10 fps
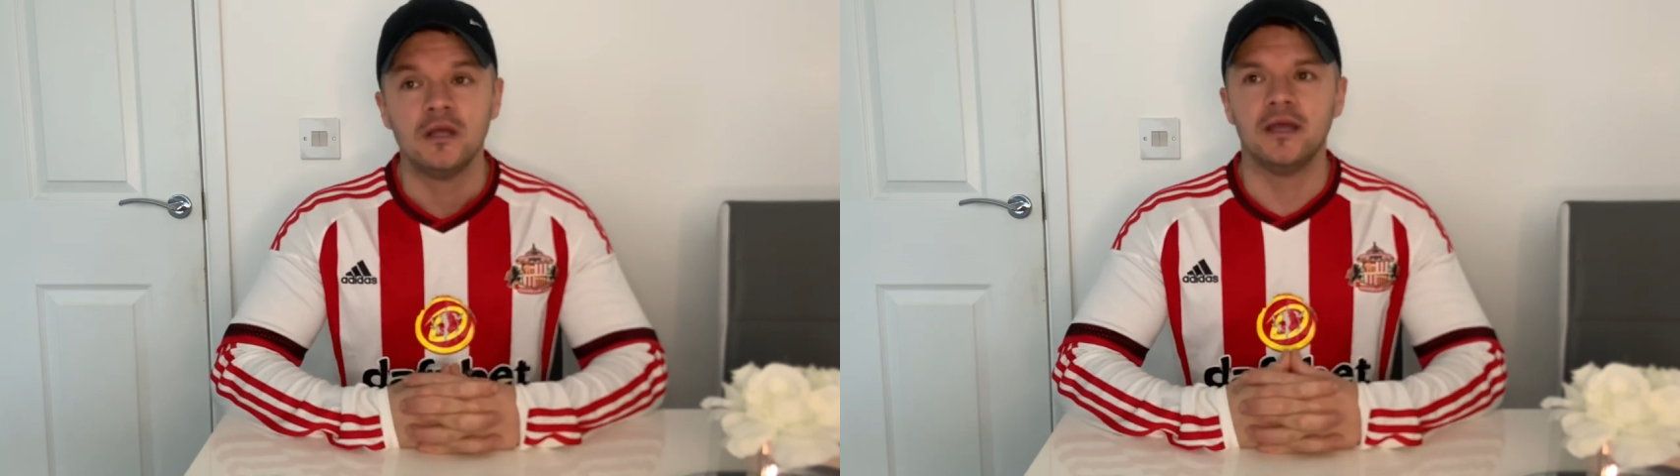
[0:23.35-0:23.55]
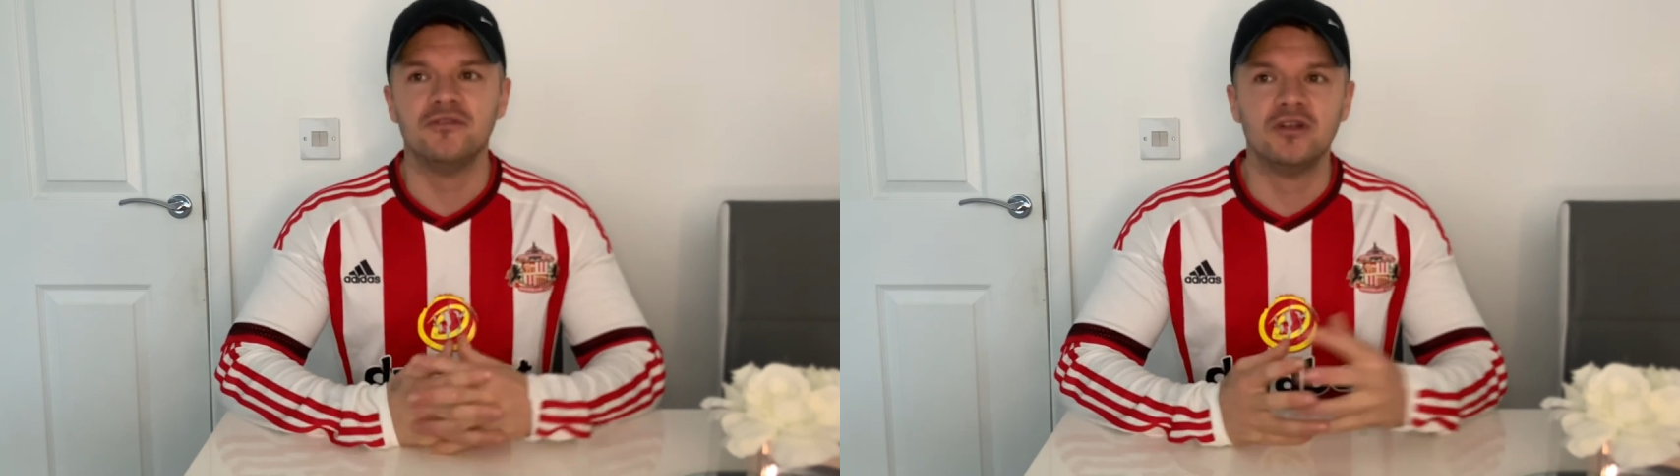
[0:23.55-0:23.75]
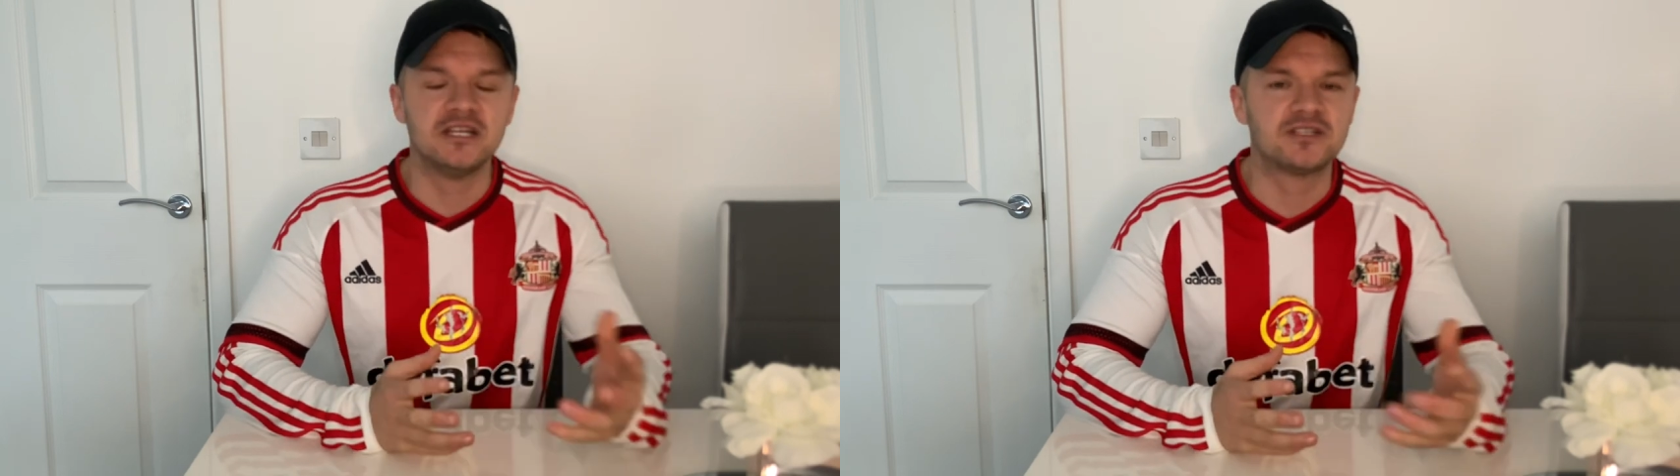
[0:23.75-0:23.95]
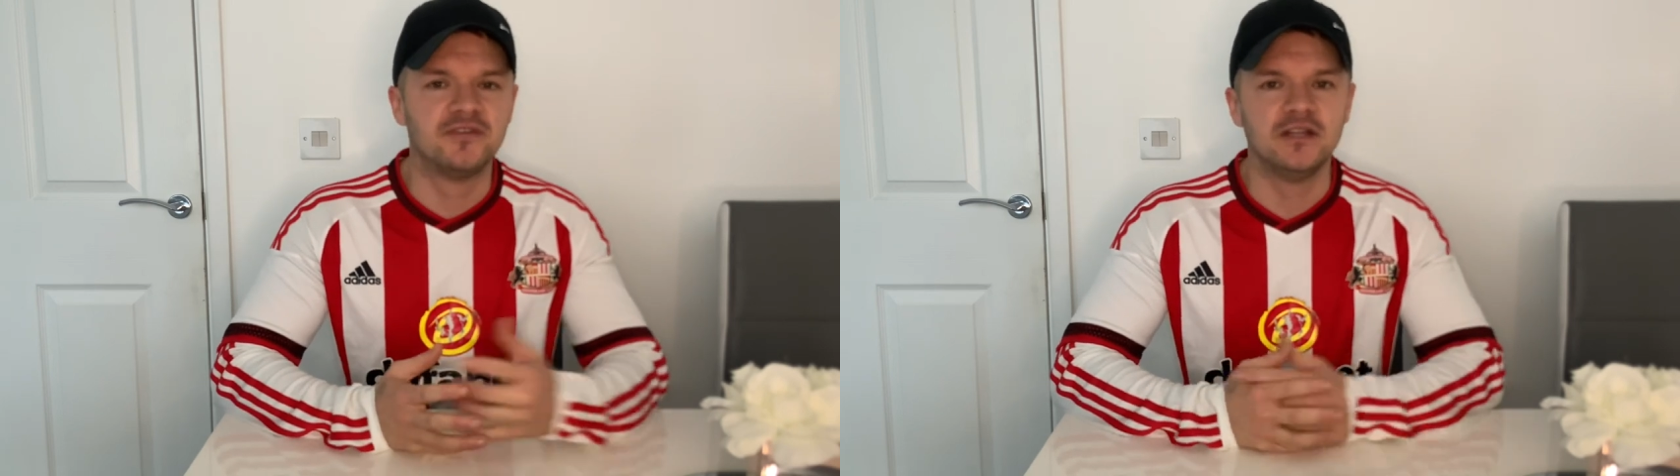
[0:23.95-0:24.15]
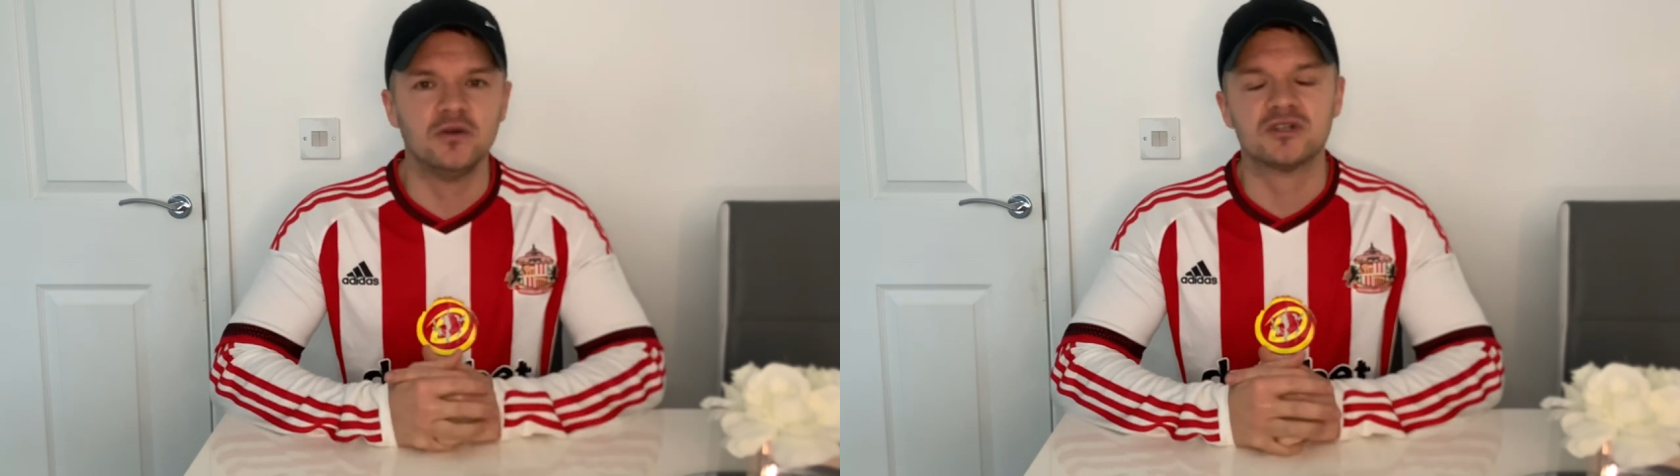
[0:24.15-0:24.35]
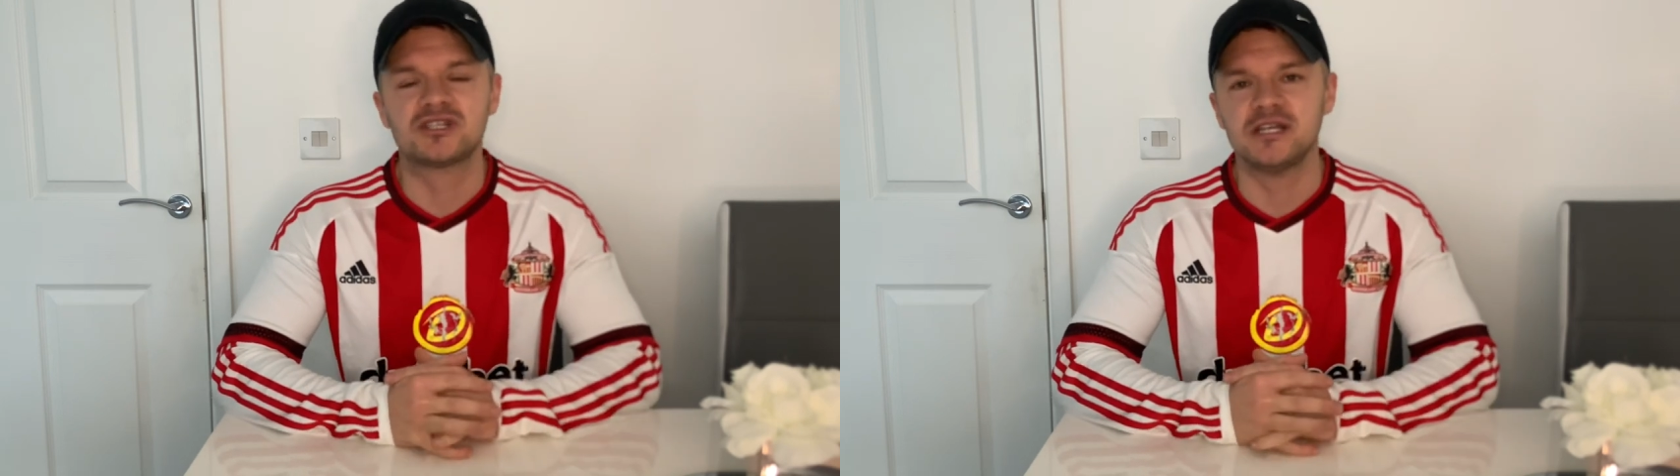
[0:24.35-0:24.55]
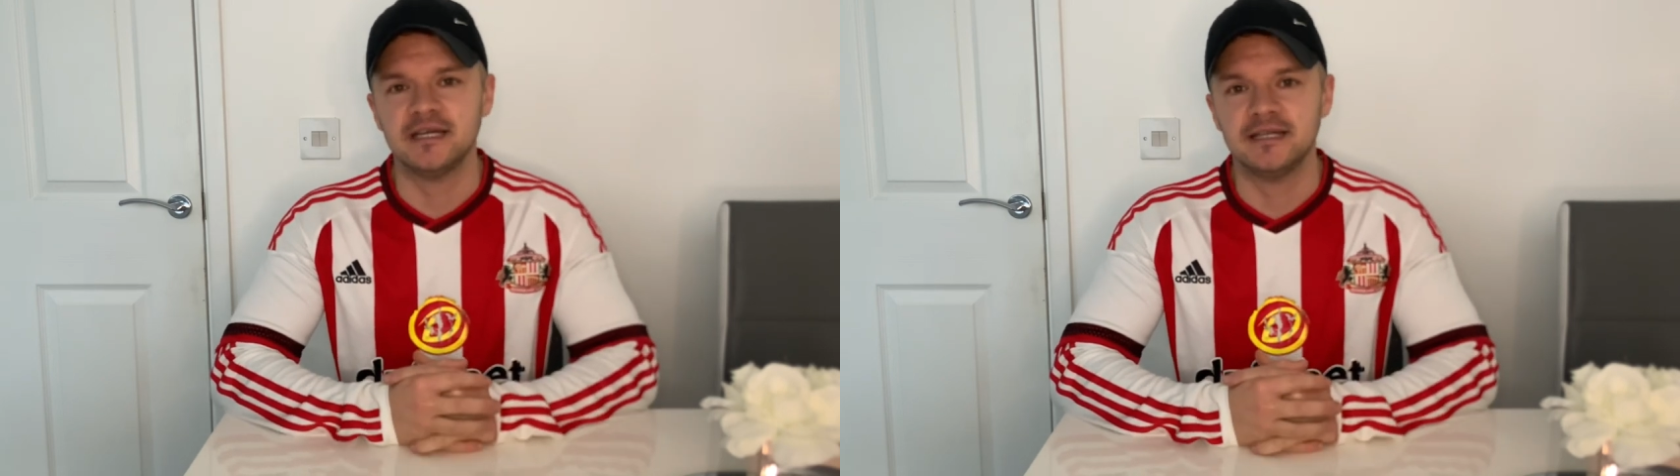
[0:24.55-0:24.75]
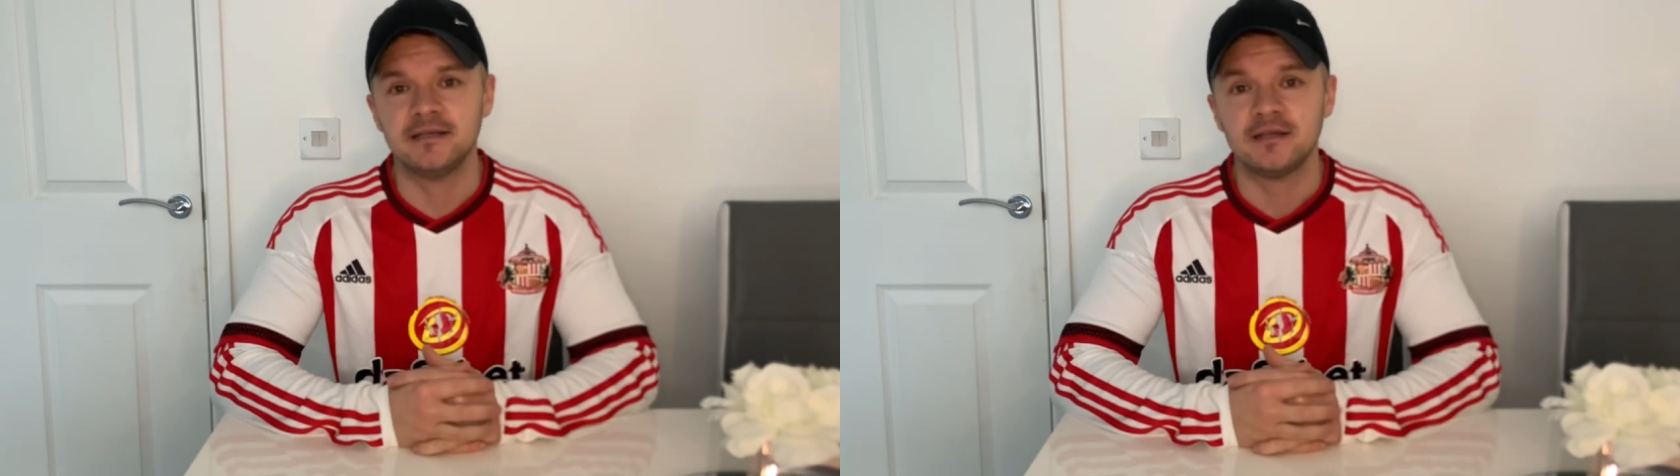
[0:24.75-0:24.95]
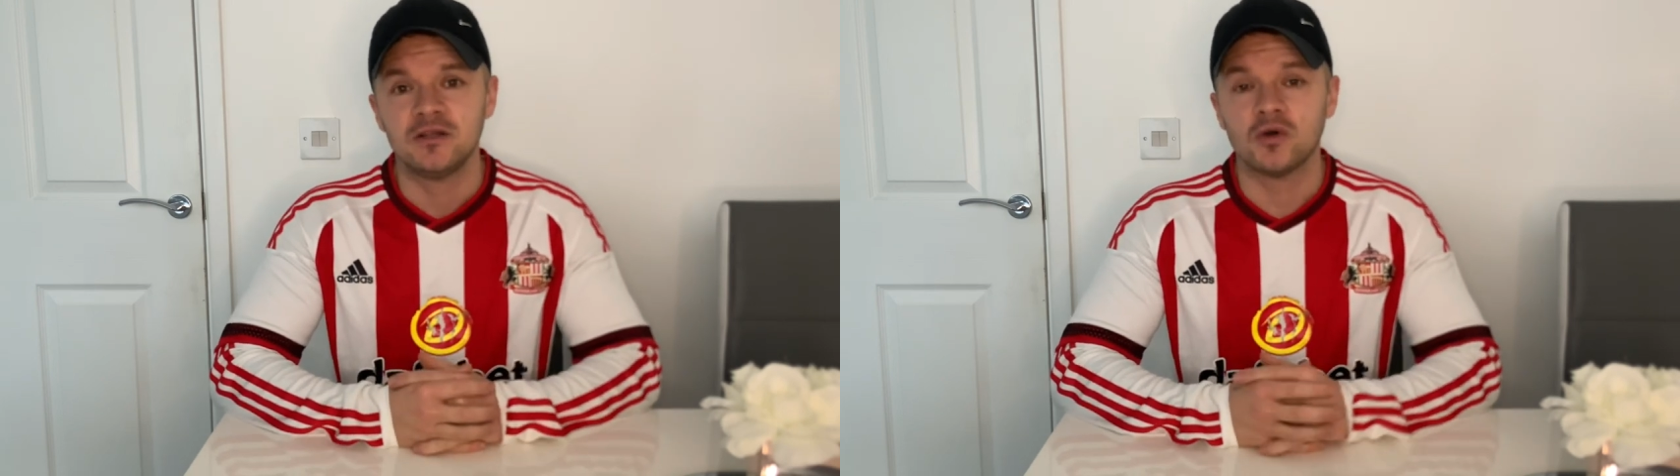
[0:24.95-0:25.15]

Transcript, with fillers: He released a video saying,